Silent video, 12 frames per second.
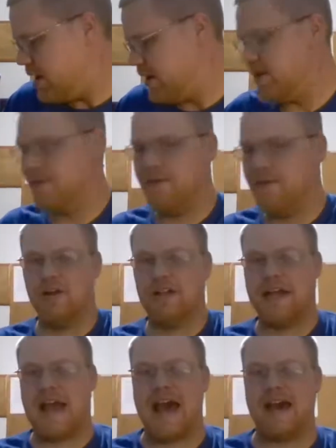they only
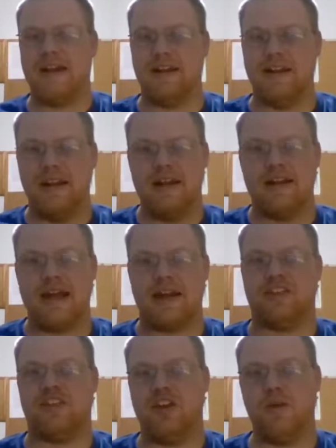had like
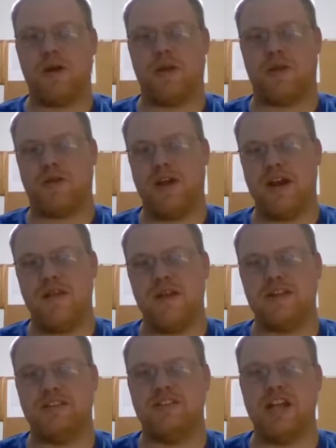2 or 3 of
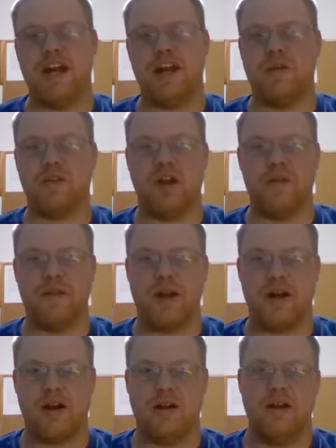these Jados on there,
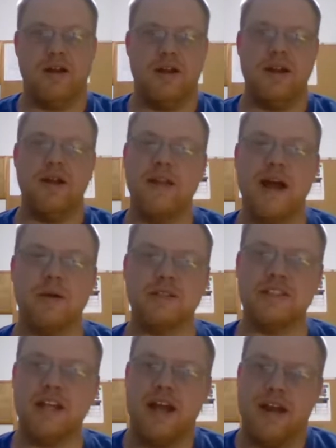and that was
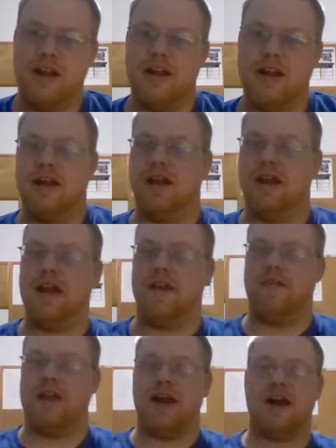it. And
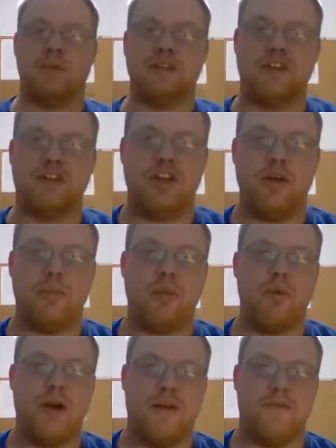the other one was a
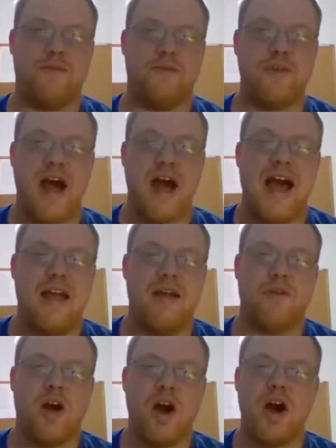
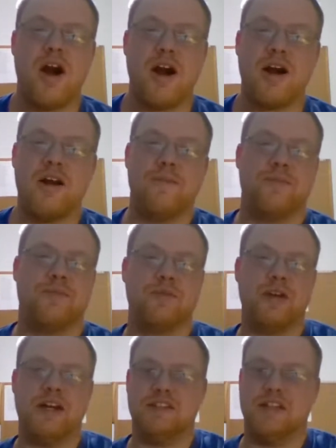2.5R
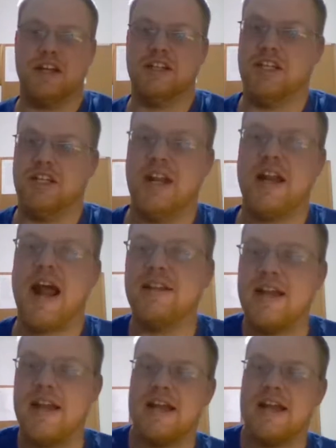racing engine. It
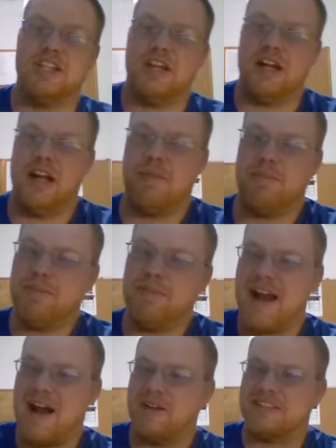had the engine in it,
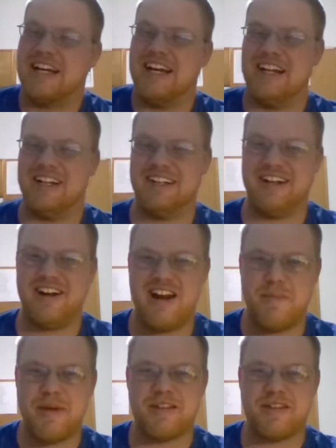but I was kind of
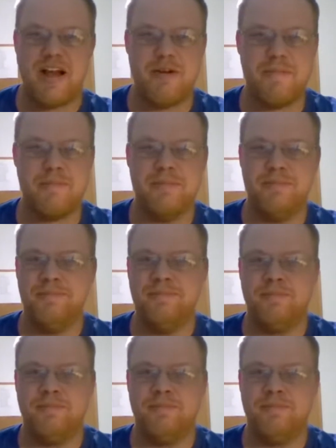leery about that one.